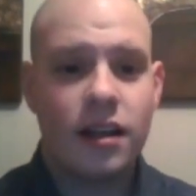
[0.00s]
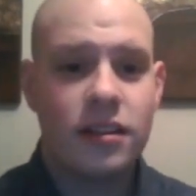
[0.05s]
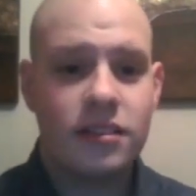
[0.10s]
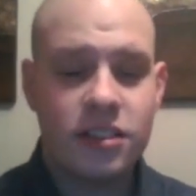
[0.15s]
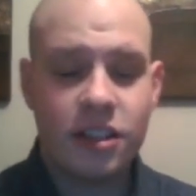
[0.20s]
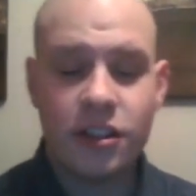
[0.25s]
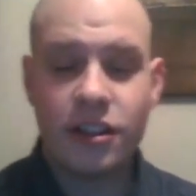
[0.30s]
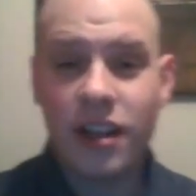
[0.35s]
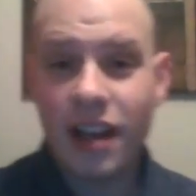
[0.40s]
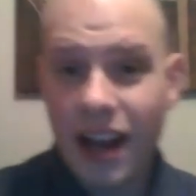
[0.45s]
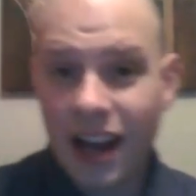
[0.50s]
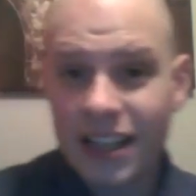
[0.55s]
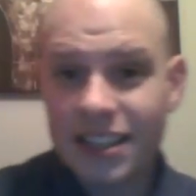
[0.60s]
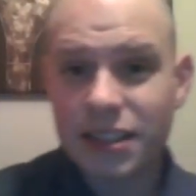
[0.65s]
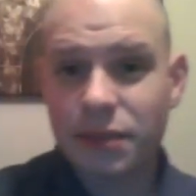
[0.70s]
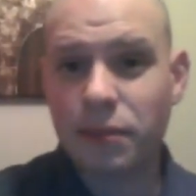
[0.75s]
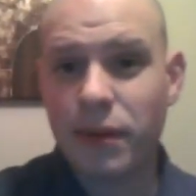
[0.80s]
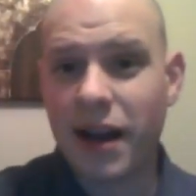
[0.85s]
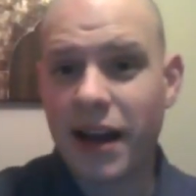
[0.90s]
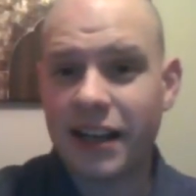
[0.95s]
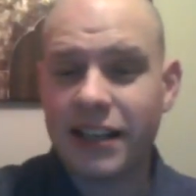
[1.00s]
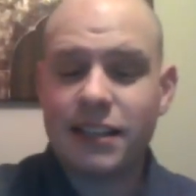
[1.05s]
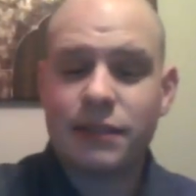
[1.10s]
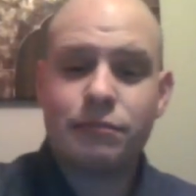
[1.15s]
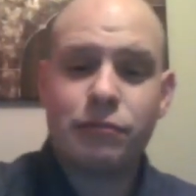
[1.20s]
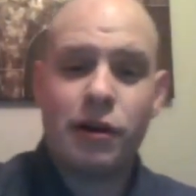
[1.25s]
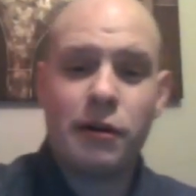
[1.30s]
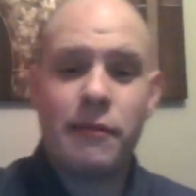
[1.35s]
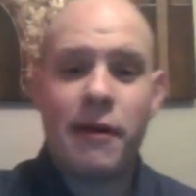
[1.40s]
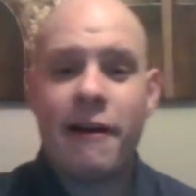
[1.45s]
So the last man is
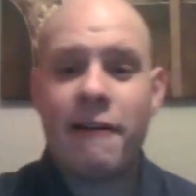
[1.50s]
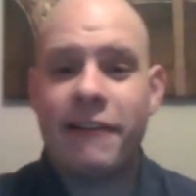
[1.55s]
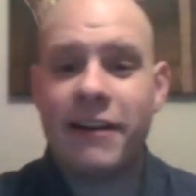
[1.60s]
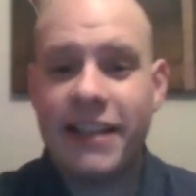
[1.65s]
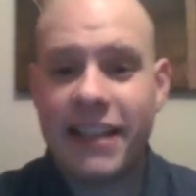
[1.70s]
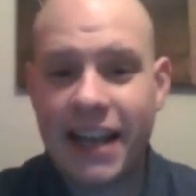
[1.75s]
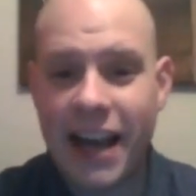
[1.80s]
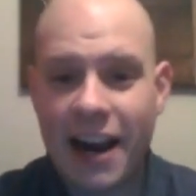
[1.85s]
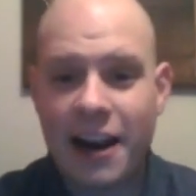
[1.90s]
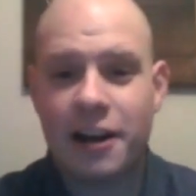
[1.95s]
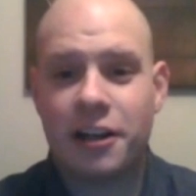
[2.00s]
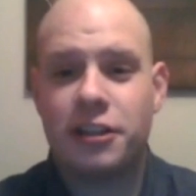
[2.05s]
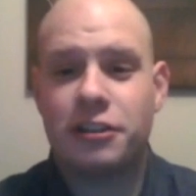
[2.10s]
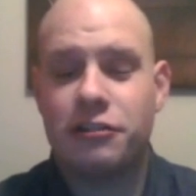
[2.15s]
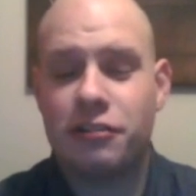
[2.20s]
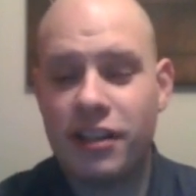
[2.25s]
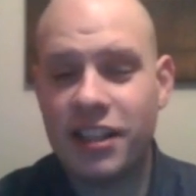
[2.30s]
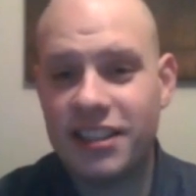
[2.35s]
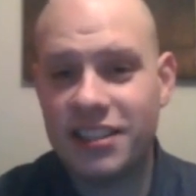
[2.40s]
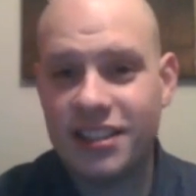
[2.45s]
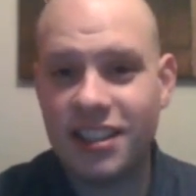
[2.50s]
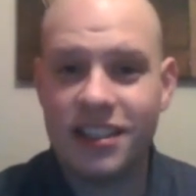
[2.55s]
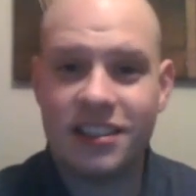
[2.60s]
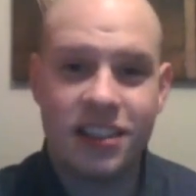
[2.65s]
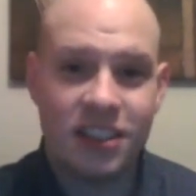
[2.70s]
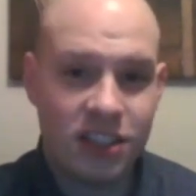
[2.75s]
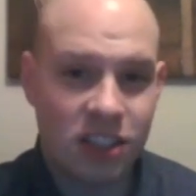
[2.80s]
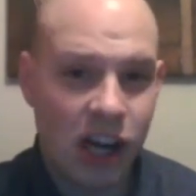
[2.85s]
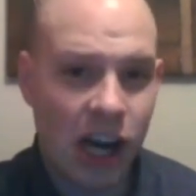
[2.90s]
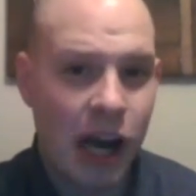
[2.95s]
primarily characterized as
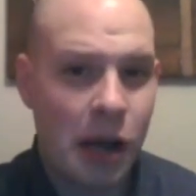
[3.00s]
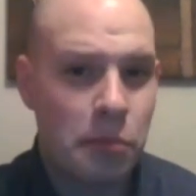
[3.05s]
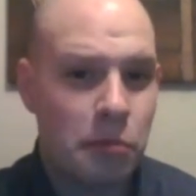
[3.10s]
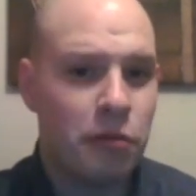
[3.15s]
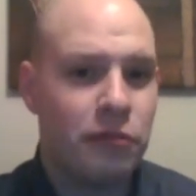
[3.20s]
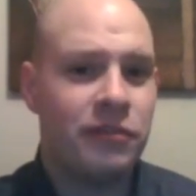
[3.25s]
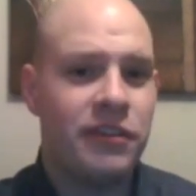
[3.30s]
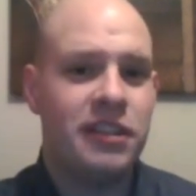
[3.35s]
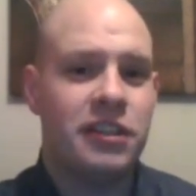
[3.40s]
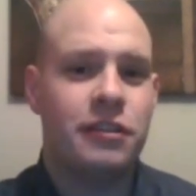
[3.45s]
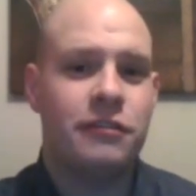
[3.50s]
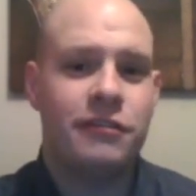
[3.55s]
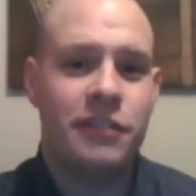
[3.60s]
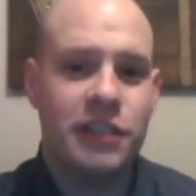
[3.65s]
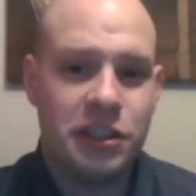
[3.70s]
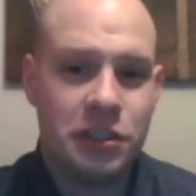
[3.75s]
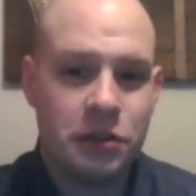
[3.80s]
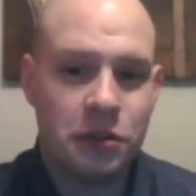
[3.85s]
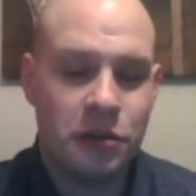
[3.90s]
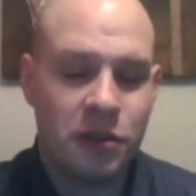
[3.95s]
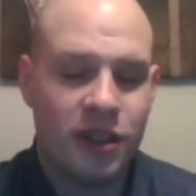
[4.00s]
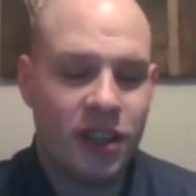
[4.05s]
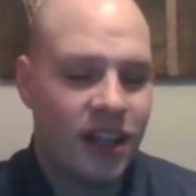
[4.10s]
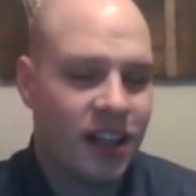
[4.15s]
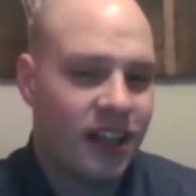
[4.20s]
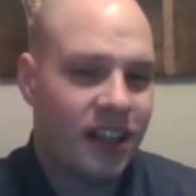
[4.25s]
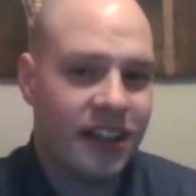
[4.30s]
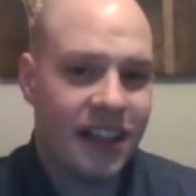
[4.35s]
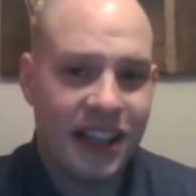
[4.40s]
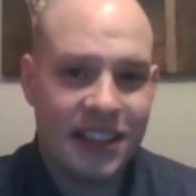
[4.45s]
a type of individual
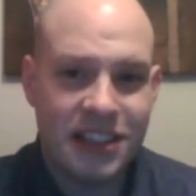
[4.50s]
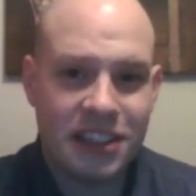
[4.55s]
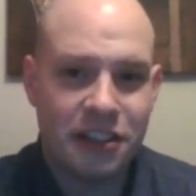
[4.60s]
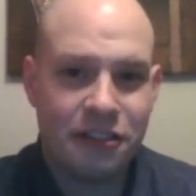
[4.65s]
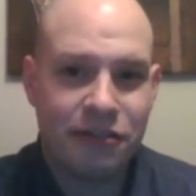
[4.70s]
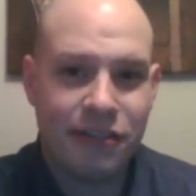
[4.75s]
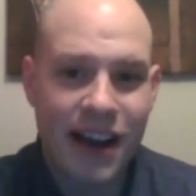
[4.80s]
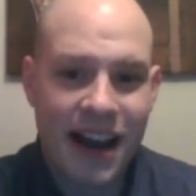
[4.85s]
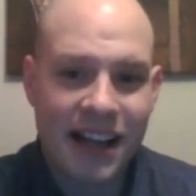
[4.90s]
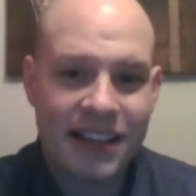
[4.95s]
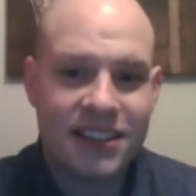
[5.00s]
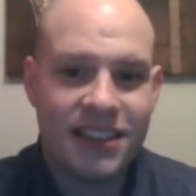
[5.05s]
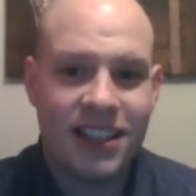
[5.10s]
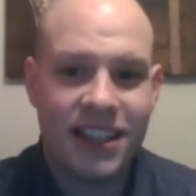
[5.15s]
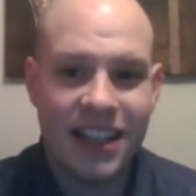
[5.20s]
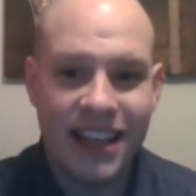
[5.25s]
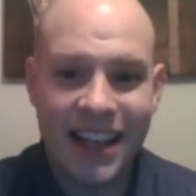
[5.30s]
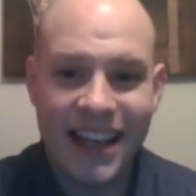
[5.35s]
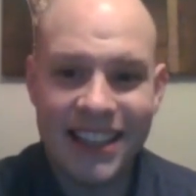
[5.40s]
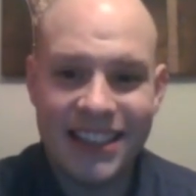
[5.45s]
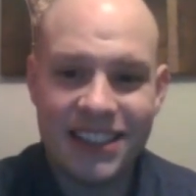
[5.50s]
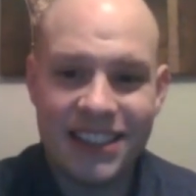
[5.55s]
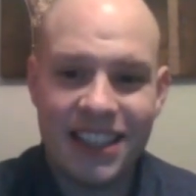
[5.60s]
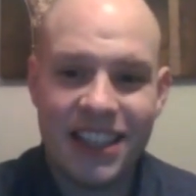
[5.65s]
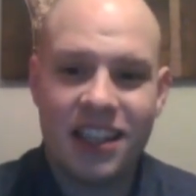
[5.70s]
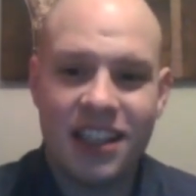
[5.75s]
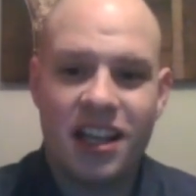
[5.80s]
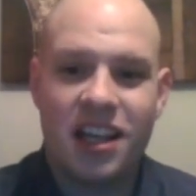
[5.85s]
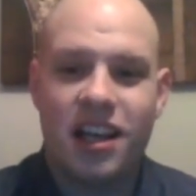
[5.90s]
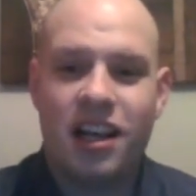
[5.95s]
that is fat,
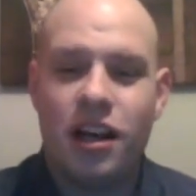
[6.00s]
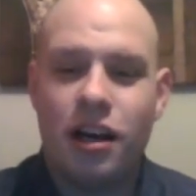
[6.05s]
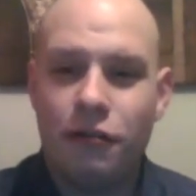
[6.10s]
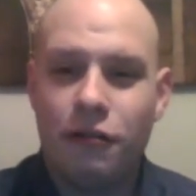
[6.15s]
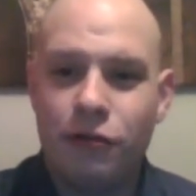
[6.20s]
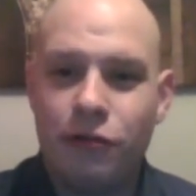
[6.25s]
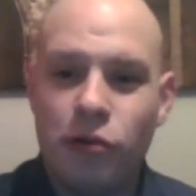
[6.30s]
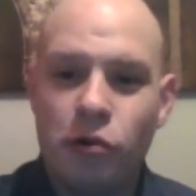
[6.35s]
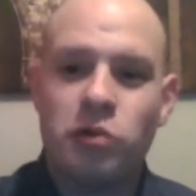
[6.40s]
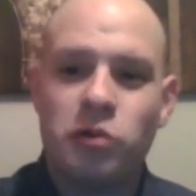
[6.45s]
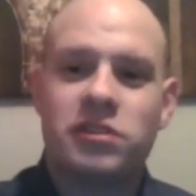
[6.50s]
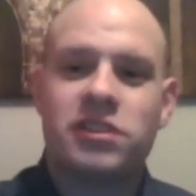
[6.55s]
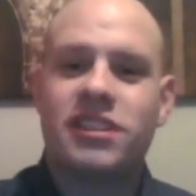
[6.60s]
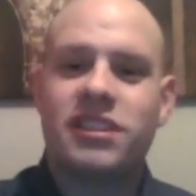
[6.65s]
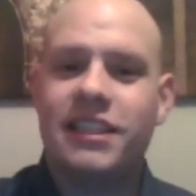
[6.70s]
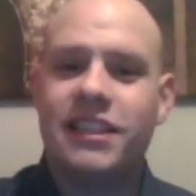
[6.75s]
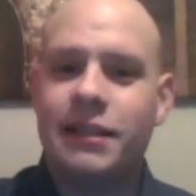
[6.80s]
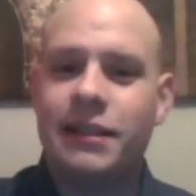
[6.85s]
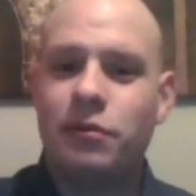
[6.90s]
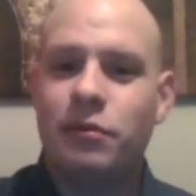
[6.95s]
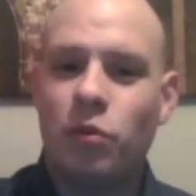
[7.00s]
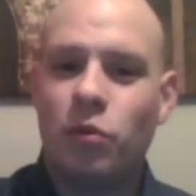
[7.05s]
lazy, and falls asleep